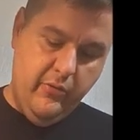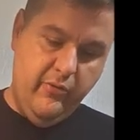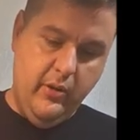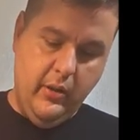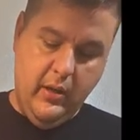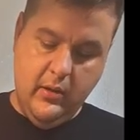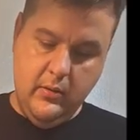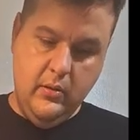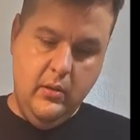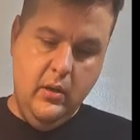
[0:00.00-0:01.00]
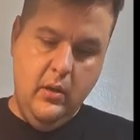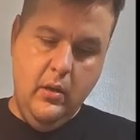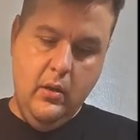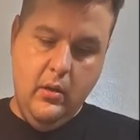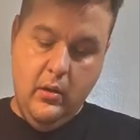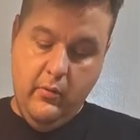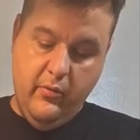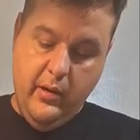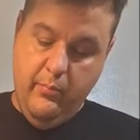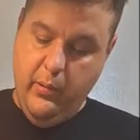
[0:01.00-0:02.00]
filling of
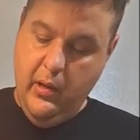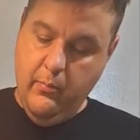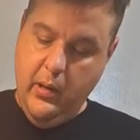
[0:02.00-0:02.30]
red bean